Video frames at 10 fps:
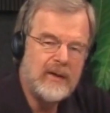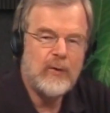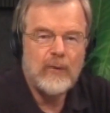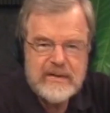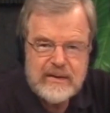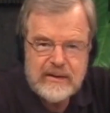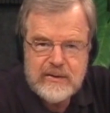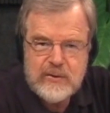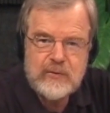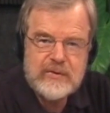You're listening to
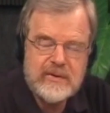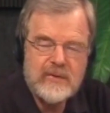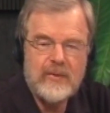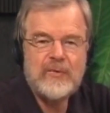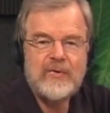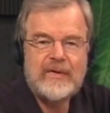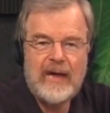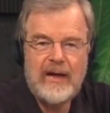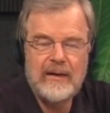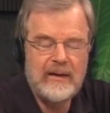Search the Scriptures
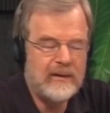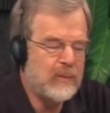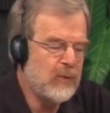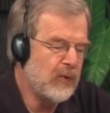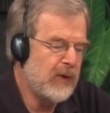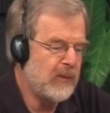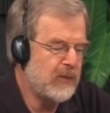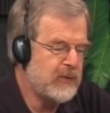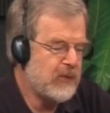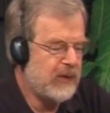Daily, a program
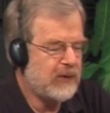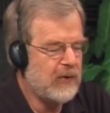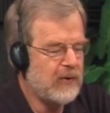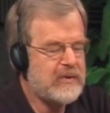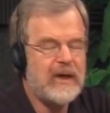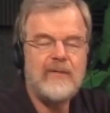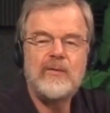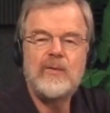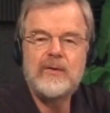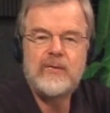in which we encourage
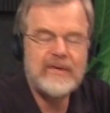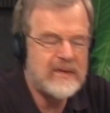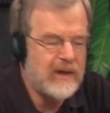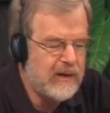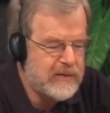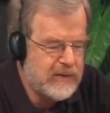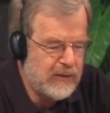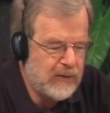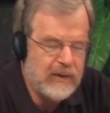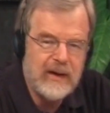everyone who desires to
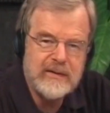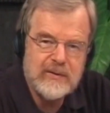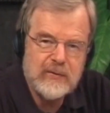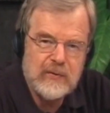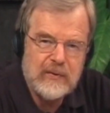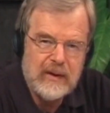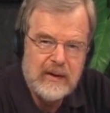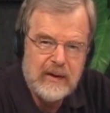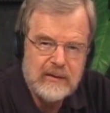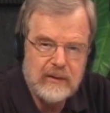know God's truth
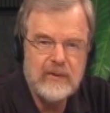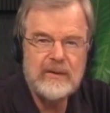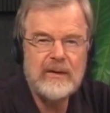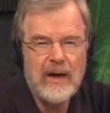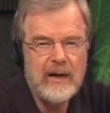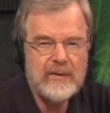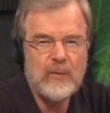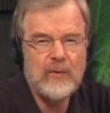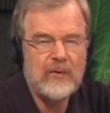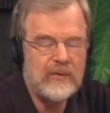to look to
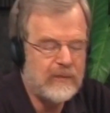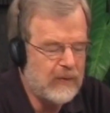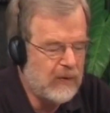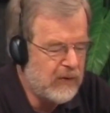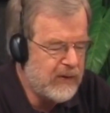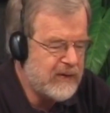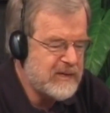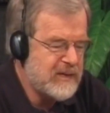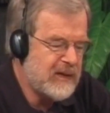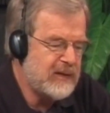God's Word for all that
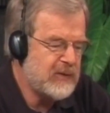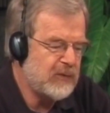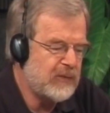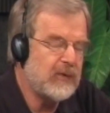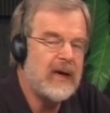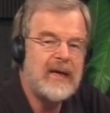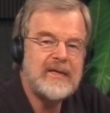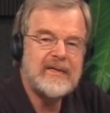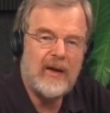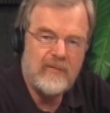is essential for
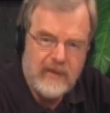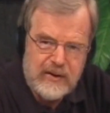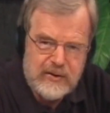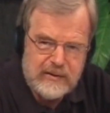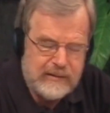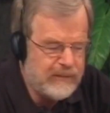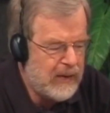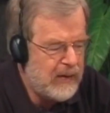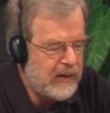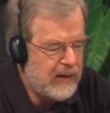salvation
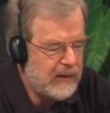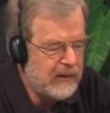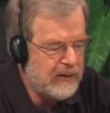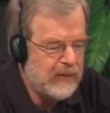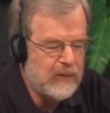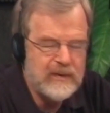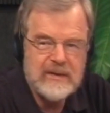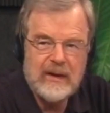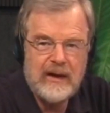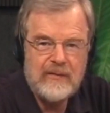and living
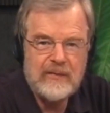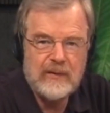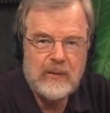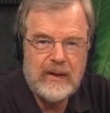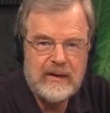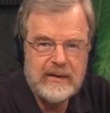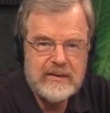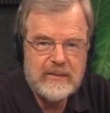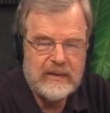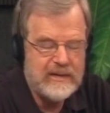one's life in a way that
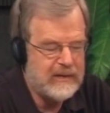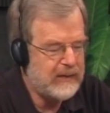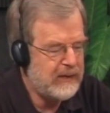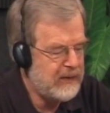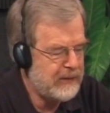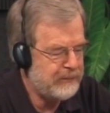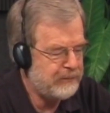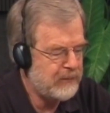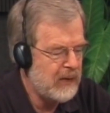is pleasing to Him.